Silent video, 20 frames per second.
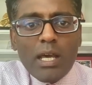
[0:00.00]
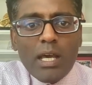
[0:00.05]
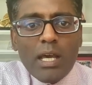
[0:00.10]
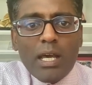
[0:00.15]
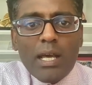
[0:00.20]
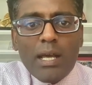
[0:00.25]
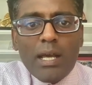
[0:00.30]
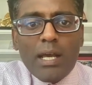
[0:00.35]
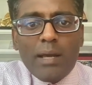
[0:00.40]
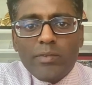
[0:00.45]

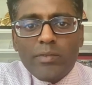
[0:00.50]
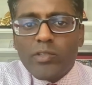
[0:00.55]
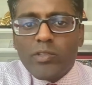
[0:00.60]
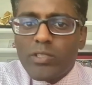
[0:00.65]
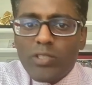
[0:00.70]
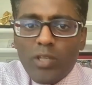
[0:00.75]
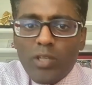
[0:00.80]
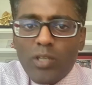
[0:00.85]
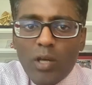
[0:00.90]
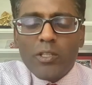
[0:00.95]
So
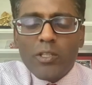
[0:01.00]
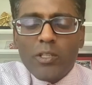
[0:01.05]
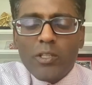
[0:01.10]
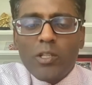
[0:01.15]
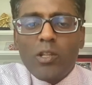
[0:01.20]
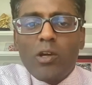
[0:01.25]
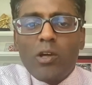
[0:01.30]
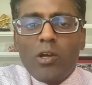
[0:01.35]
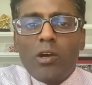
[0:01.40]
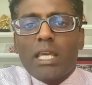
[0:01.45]
he's off of a
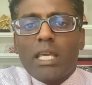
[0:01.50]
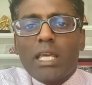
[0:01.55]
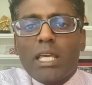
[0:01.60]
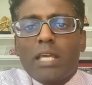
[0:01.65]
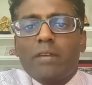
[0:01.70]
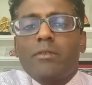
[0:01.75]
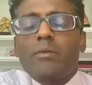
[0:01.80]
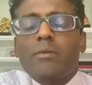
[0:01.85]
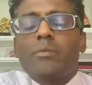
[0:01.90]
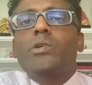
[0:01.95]
loss, and he
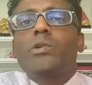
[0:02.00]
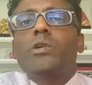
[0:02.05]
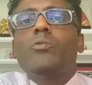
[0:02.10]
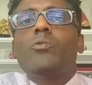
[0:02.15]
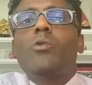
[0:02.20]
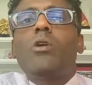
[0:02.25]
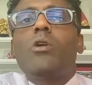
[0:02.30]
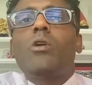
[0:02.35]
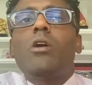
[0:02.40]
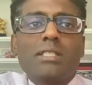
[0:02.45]
gave up 3
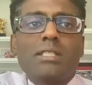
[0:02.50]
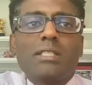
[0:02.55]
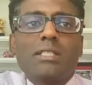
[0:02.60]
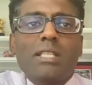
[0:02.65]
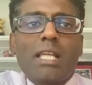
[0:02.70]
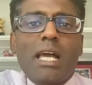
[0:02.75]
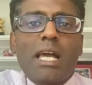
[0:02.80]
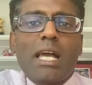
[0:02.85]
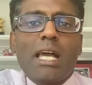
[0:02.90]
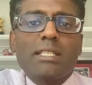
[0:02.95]
walks his
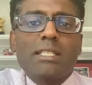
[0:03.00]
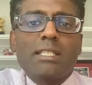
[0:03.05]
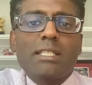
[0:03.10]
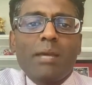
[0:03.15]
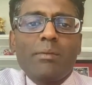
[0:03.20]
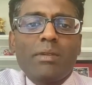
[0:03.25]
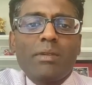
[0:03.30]
last game.